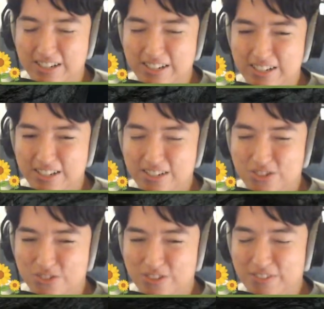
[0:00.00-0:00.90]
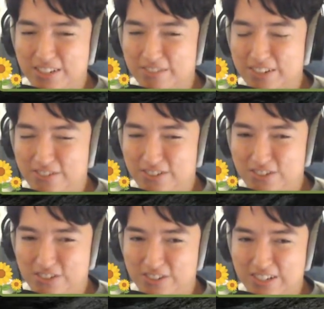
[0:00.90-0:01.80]
streaming, my
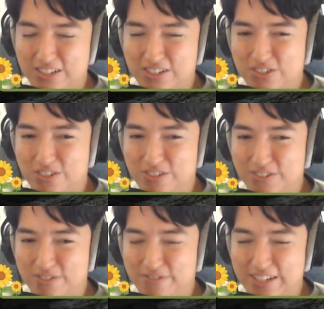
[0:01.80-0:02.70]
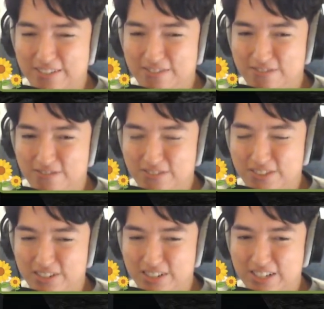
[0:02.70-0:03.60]
future as a streamer might
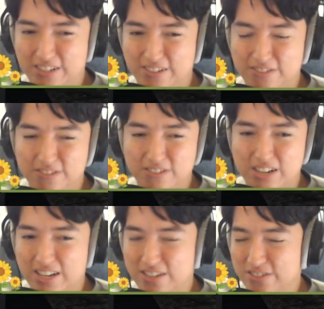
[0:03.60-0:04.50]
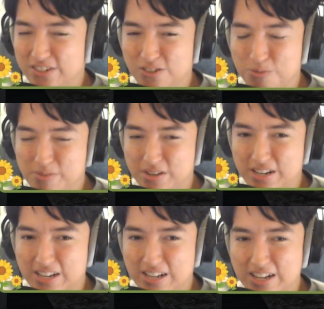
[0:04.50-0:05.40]
look, I don't know,
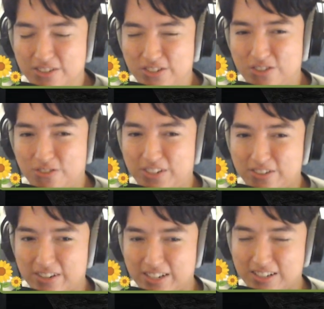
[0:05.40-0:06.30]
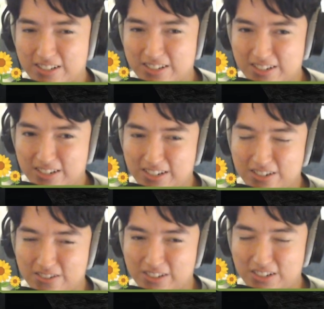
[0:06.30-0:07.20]
but I'll still be creating content here
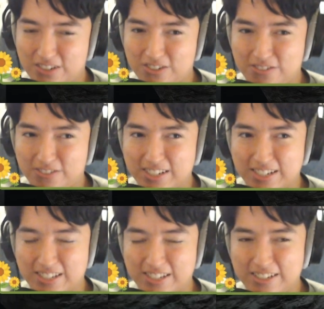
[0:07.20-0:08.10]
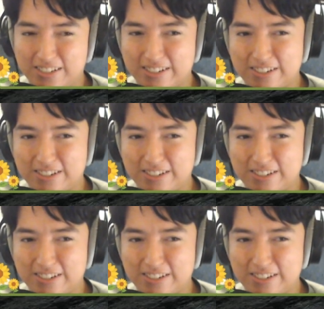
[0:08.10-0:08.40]
on the YouTube side of things, and